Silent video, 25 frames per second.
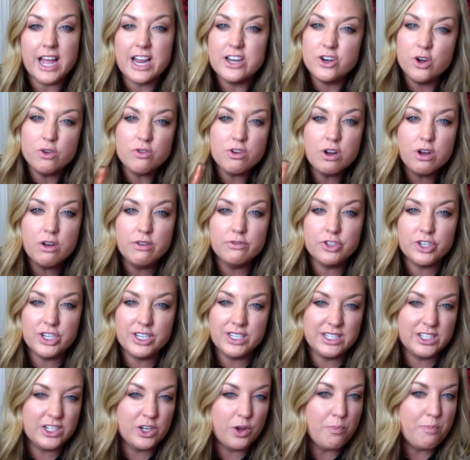I don't know if she
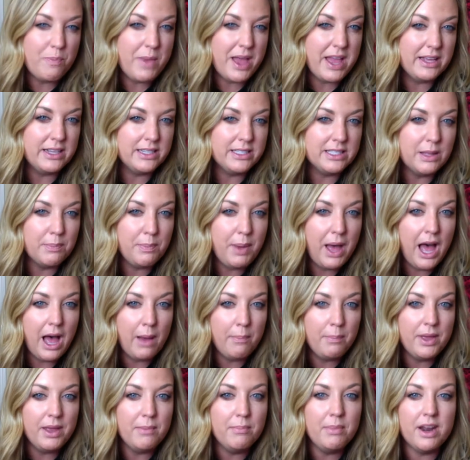still makes the
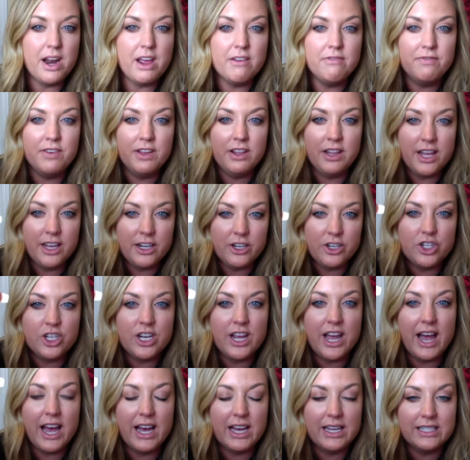Poppin', but I feel like
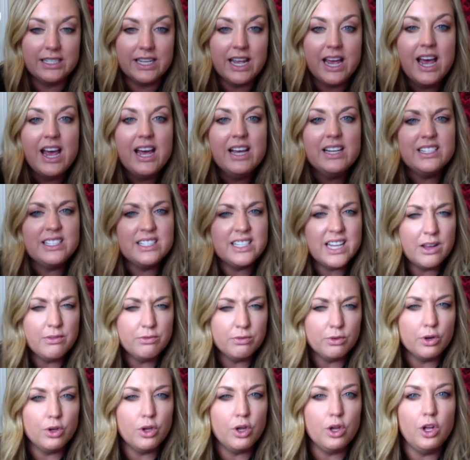she has
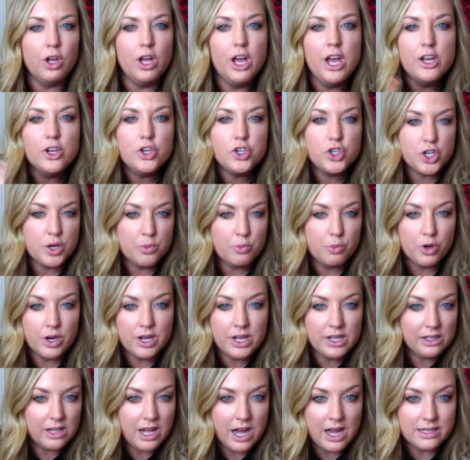several shimmery
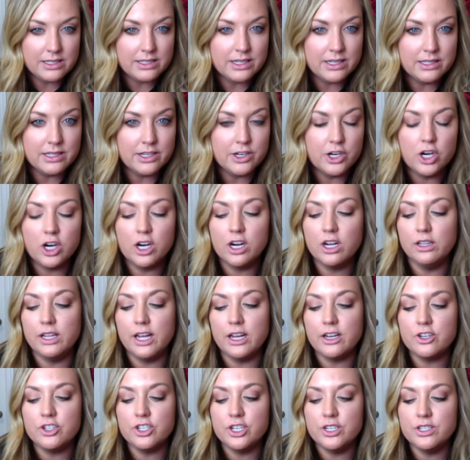glosses in her
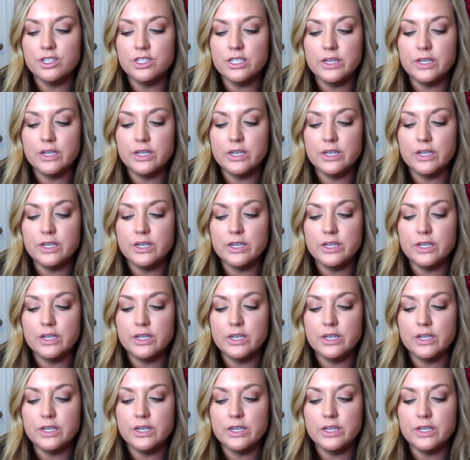collection.